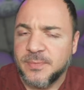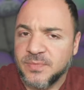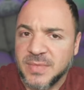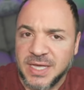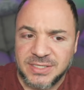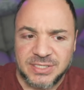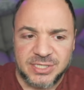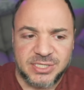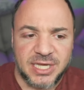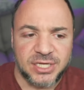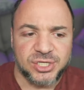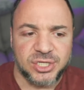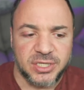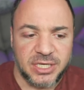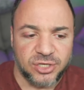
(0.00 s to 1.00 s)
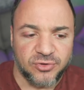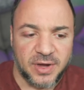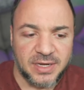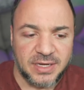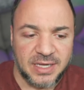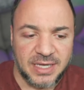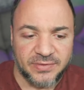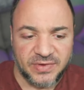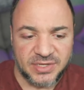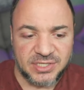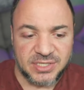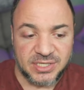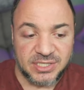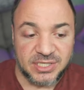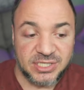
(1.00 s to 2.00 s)
It's essentially trying to give us
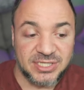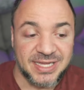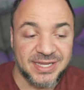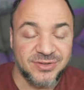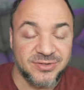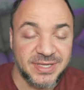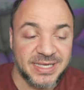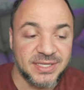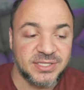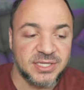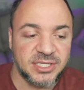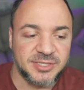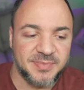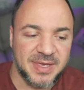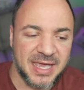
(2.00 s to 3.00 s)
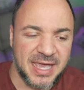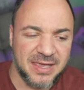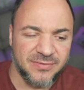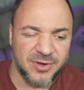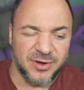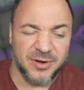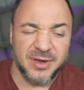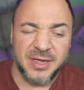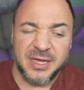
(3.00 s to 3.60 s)
this single instance behavior